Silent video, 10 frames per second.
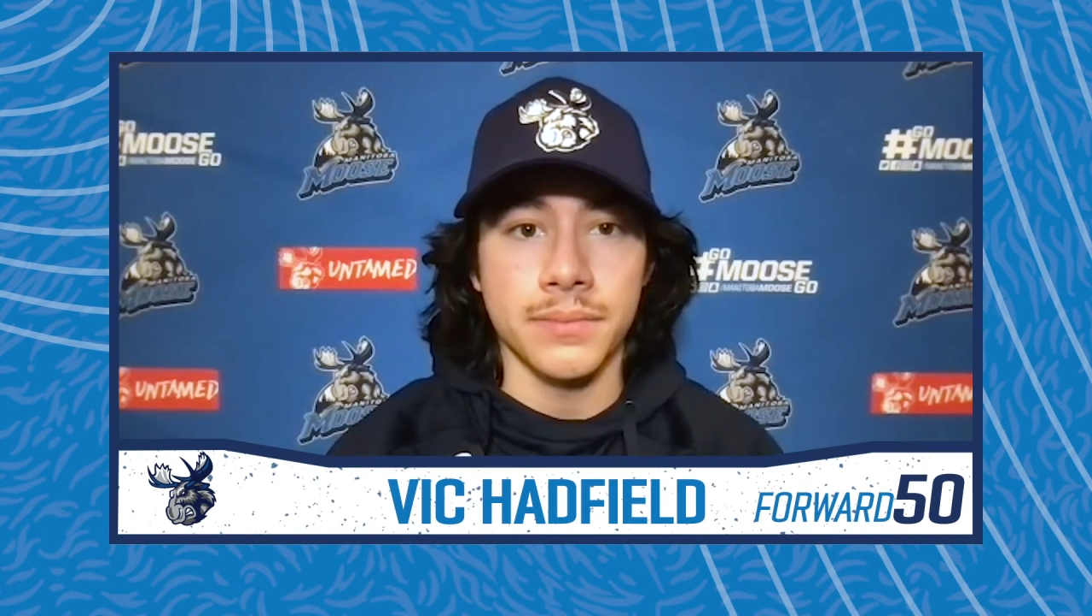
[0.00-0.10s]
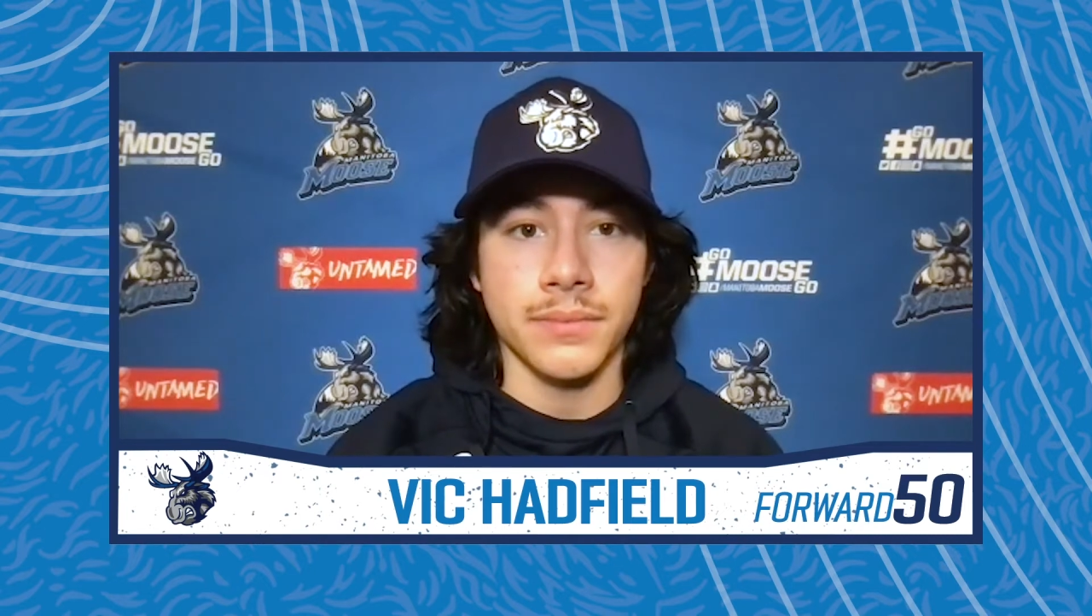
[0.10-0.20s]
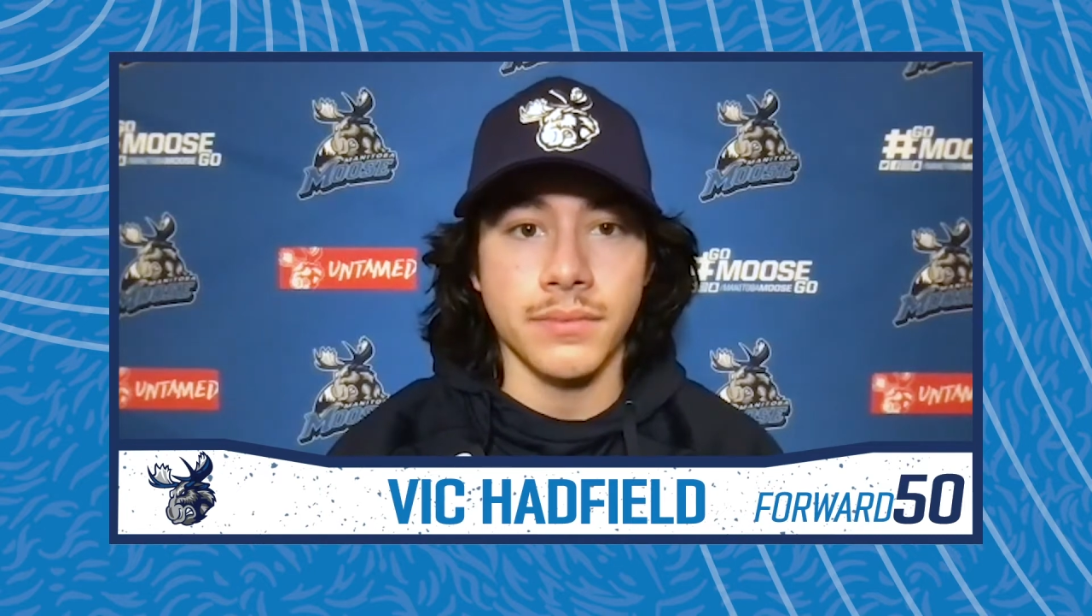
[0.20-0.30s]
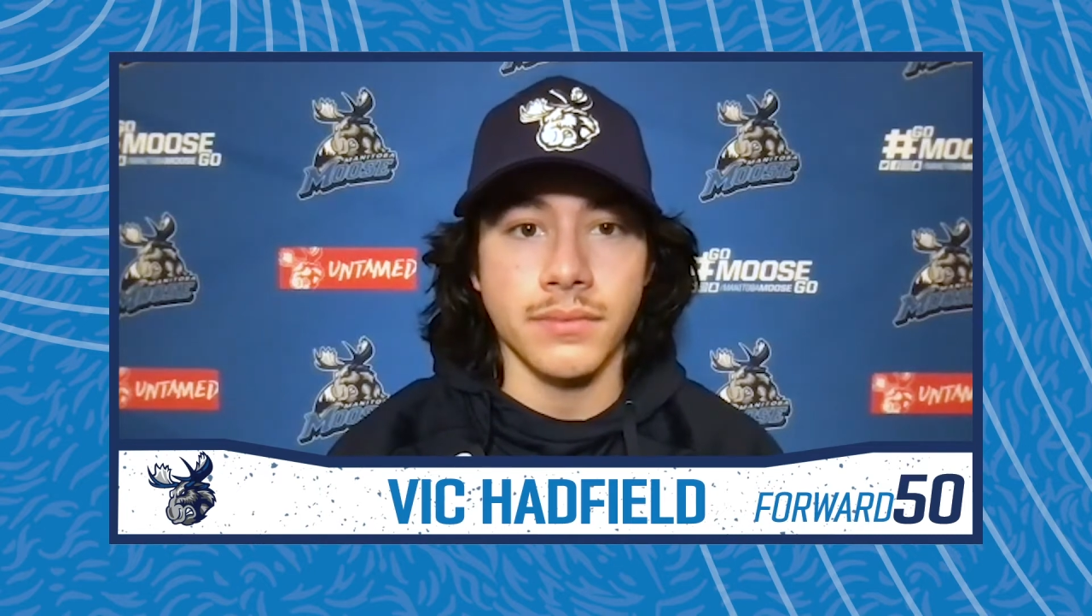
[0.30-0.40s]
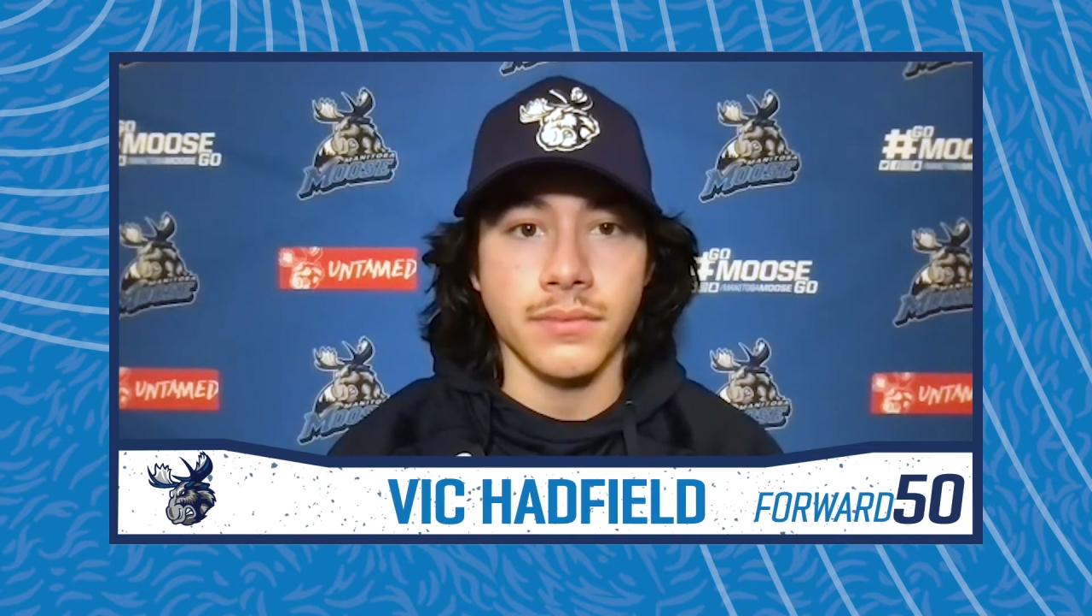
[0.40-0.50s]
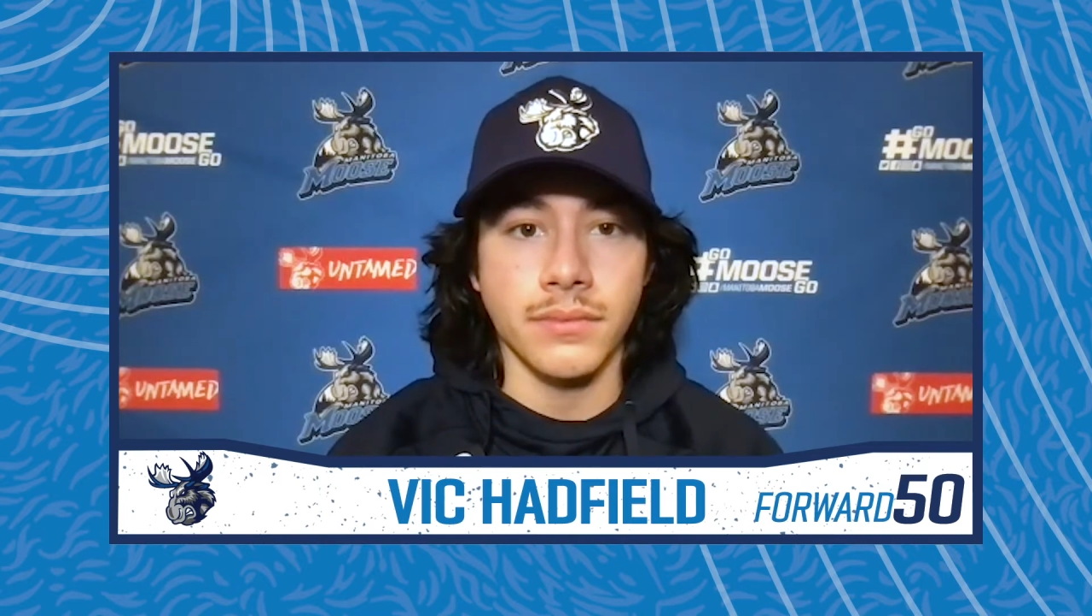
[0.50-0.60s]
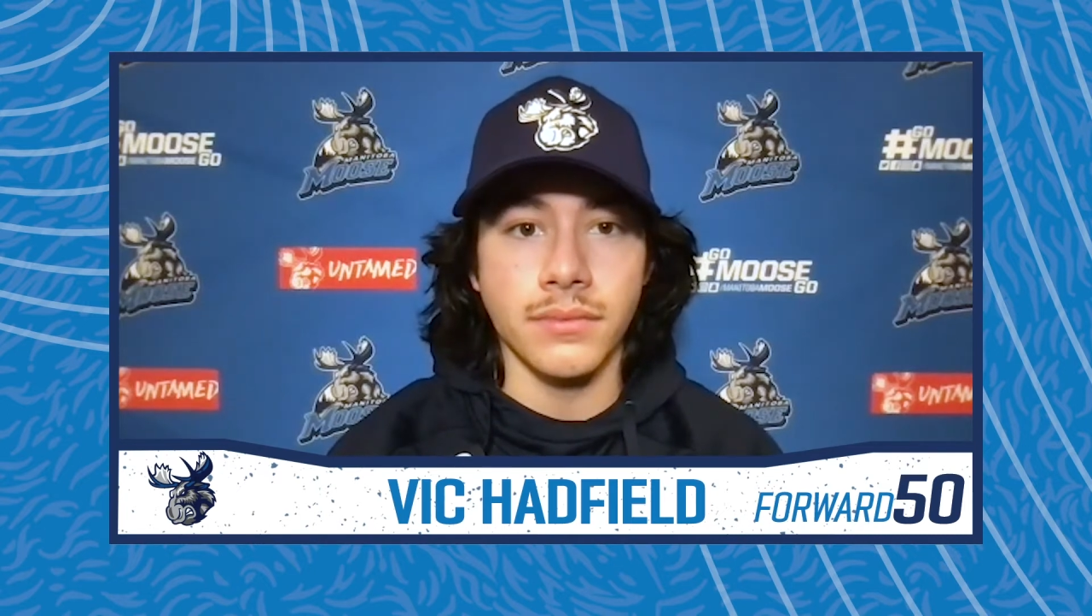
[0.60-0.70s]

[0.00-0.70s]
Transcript: difference uh,